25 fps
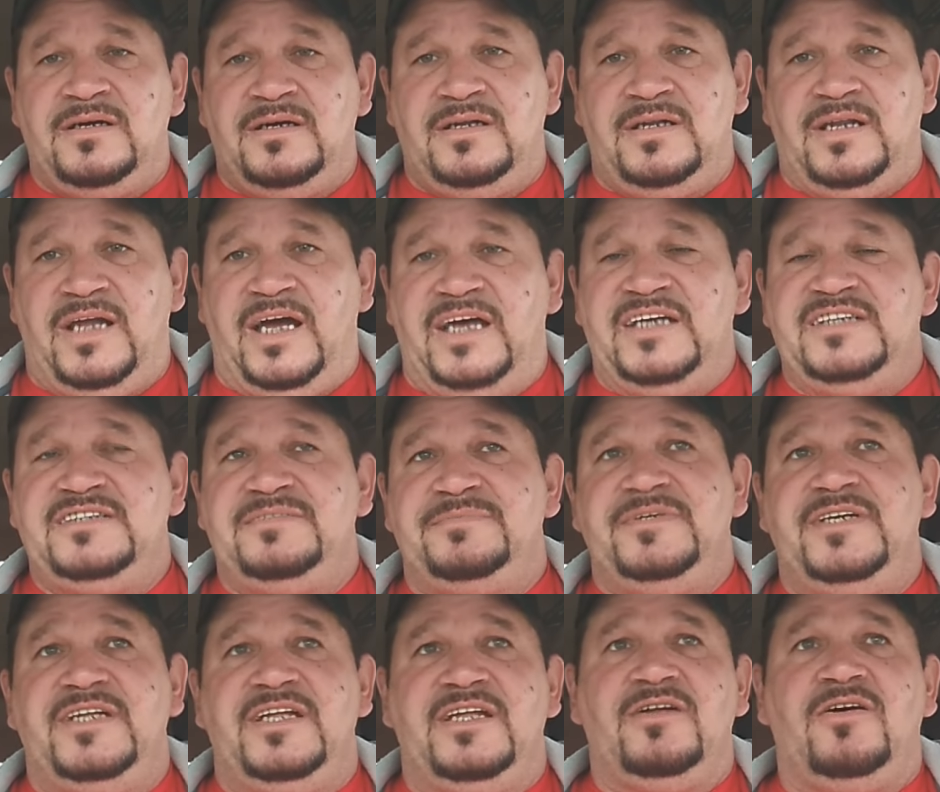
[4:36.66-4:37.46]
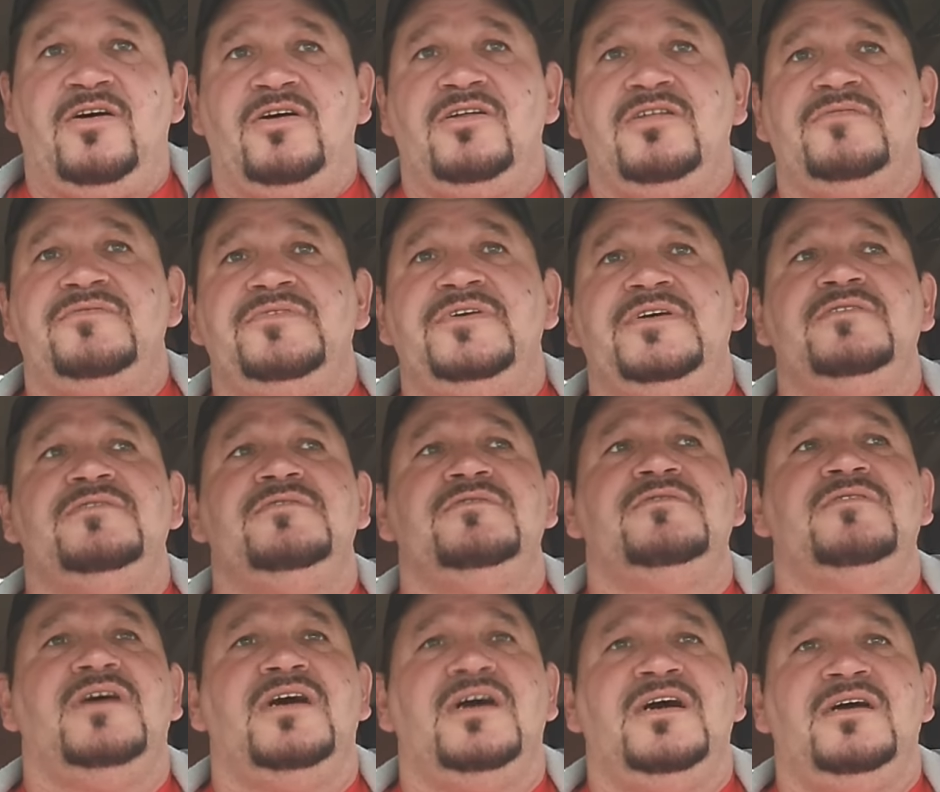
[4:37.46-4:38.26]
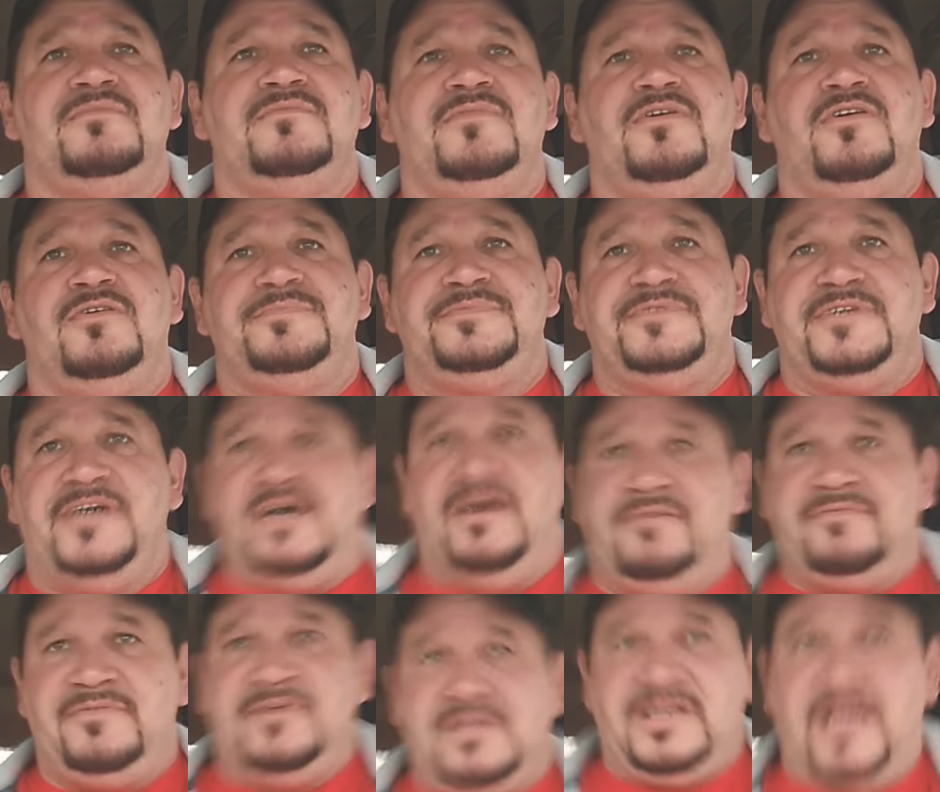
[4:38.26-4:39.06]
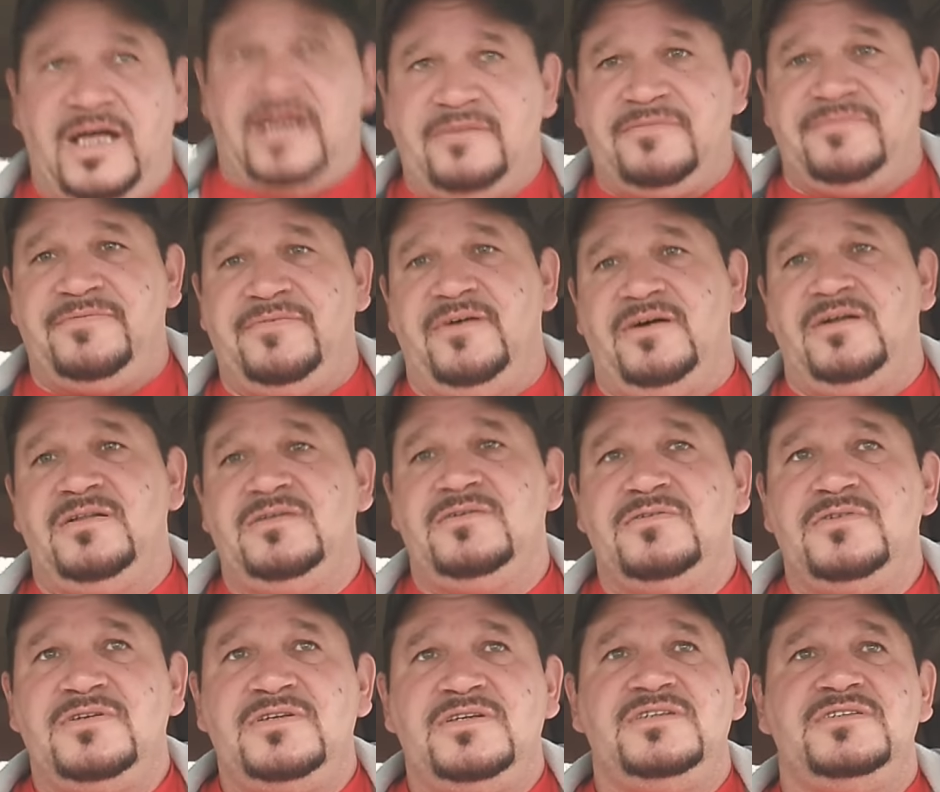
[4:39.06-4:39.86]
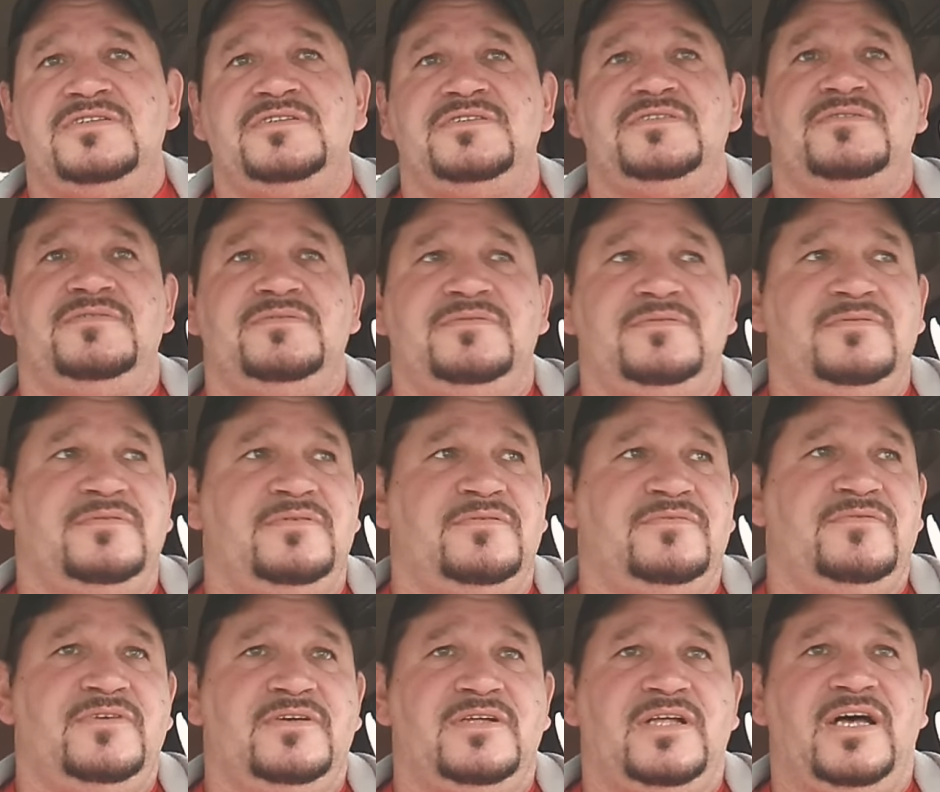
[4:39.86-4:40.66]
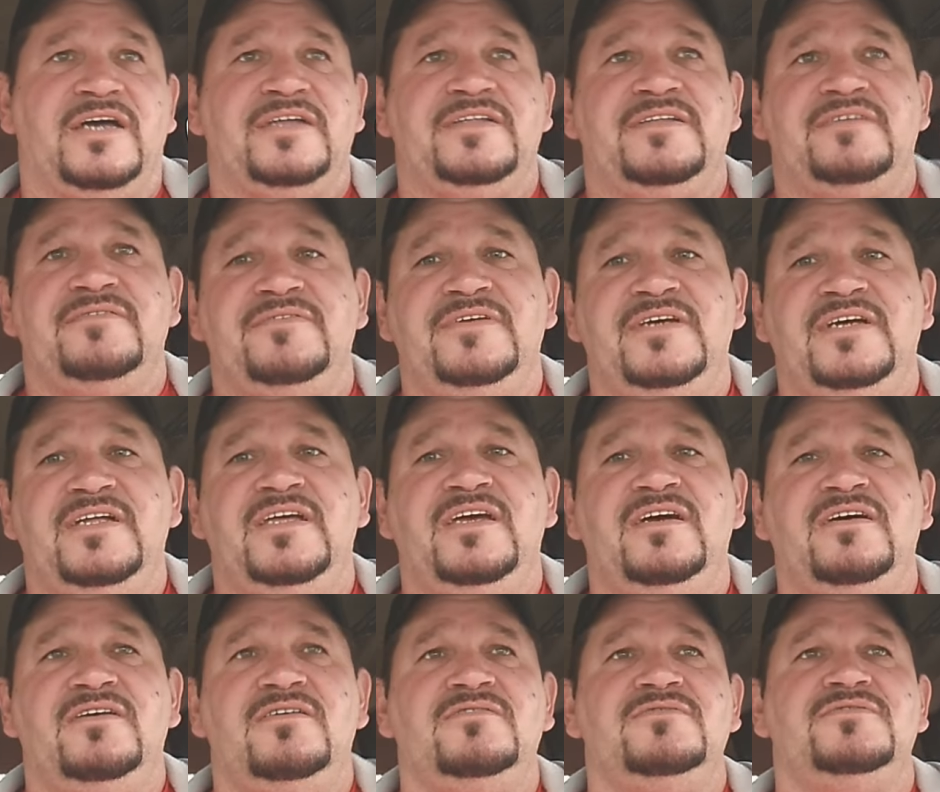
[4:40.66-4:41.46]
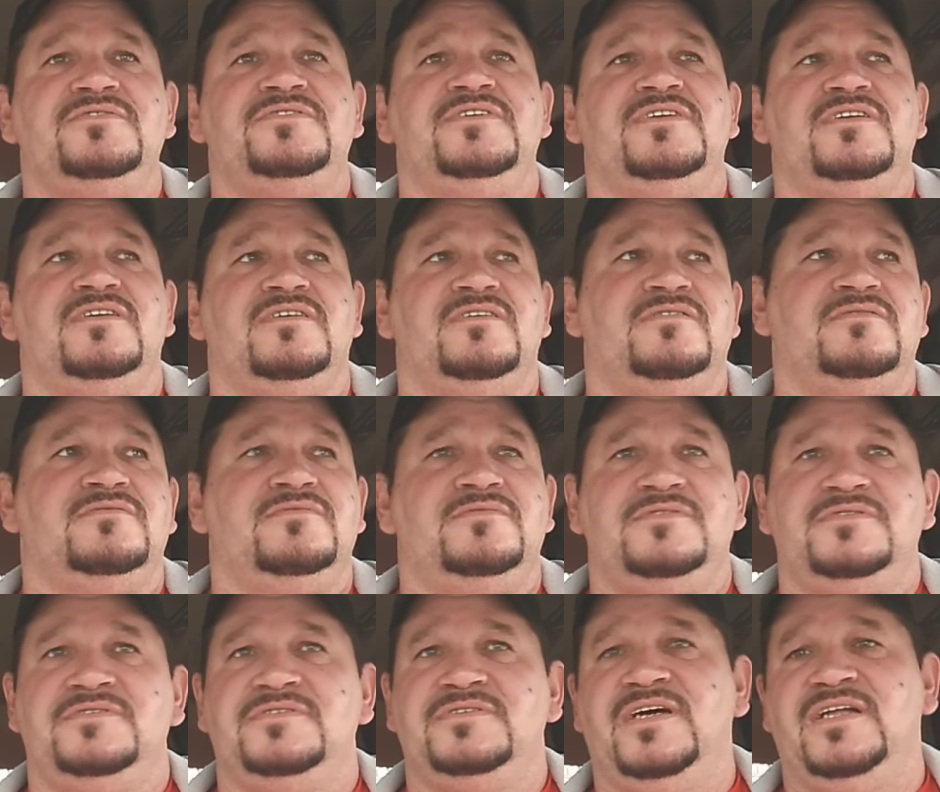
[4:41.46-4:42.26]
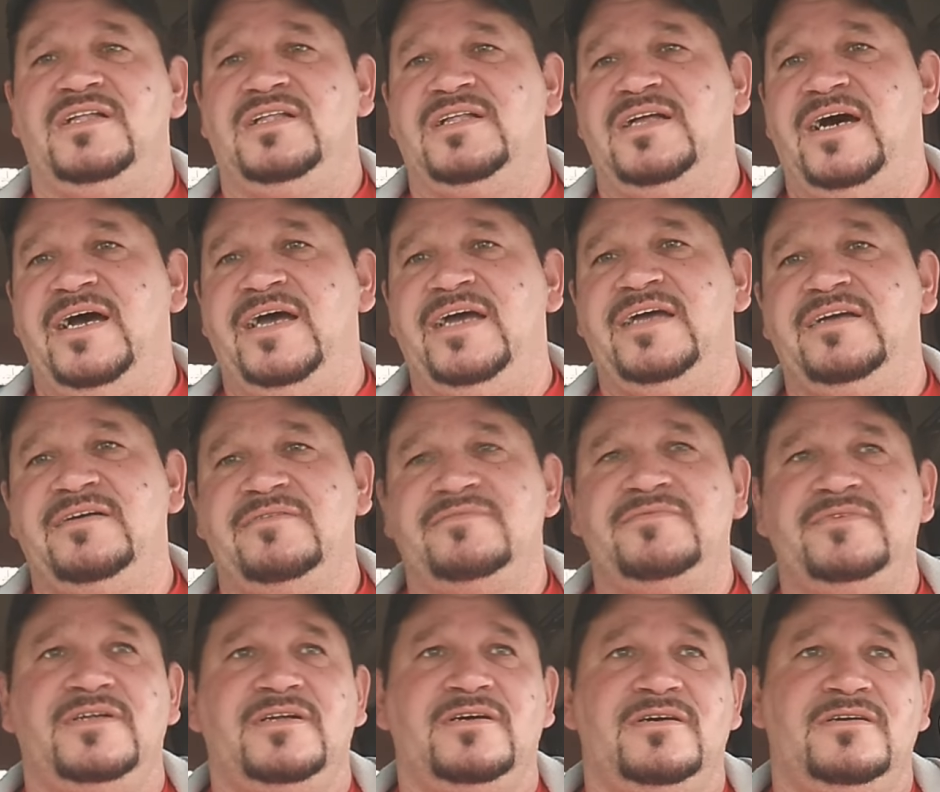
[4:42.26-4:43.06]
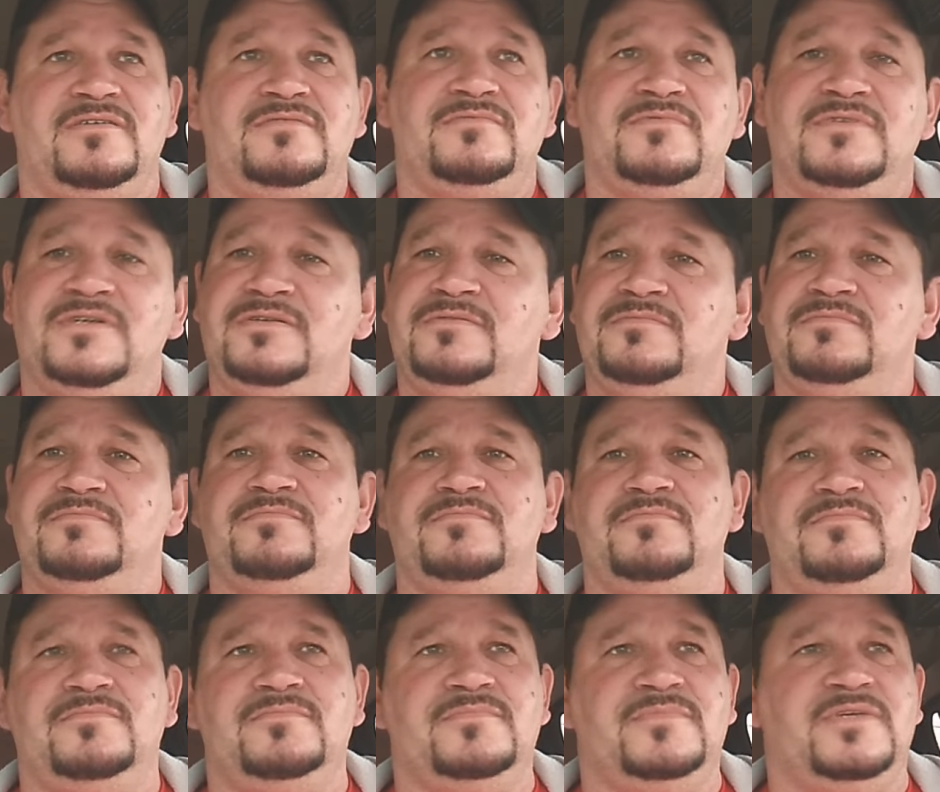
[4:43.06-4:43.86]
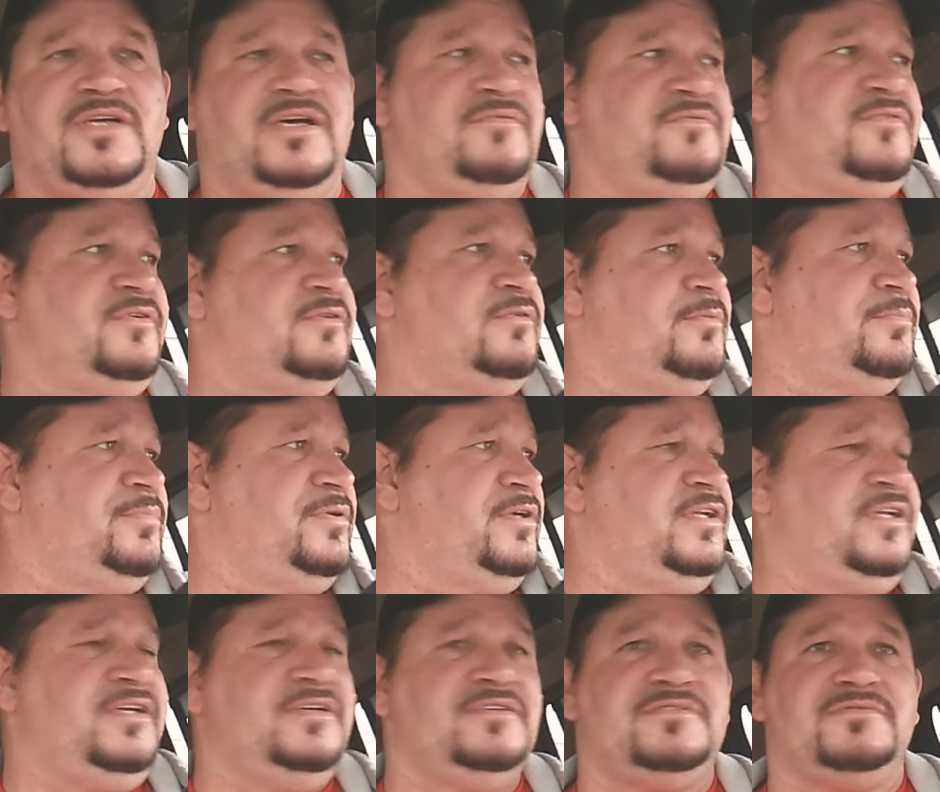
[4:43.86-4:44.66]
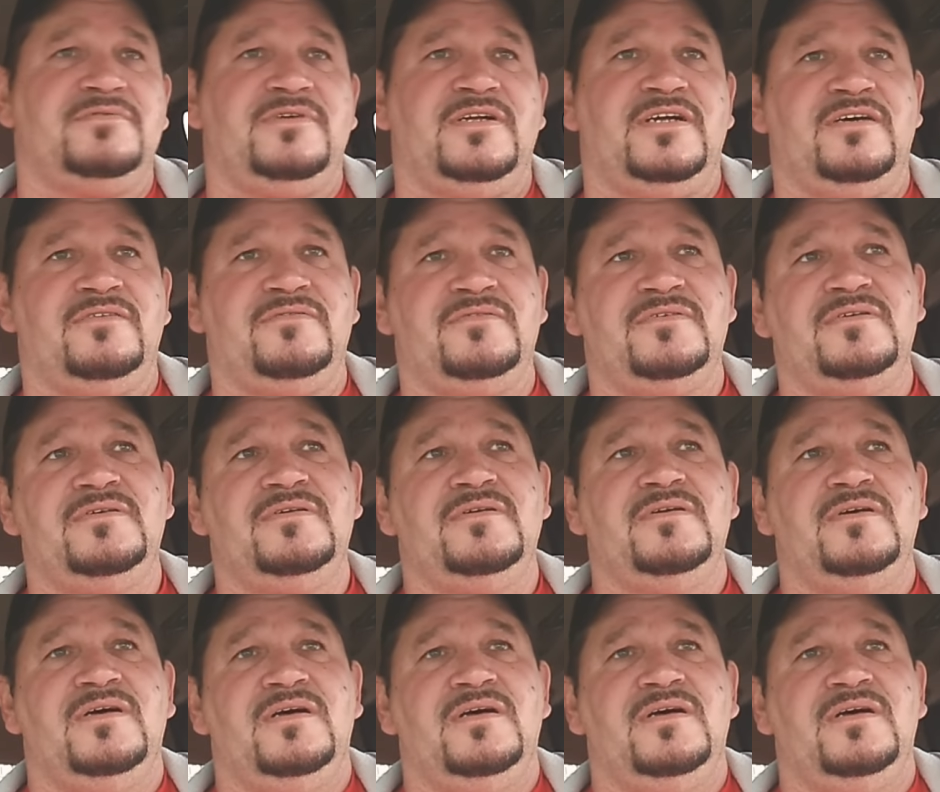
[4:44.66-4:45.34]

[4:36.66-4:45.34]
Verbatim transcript: So nice meeting all of you. Um, hope to have a lot of followers. If you like the videos, you know, just hit like. If you don't, then give your opinions, whatever.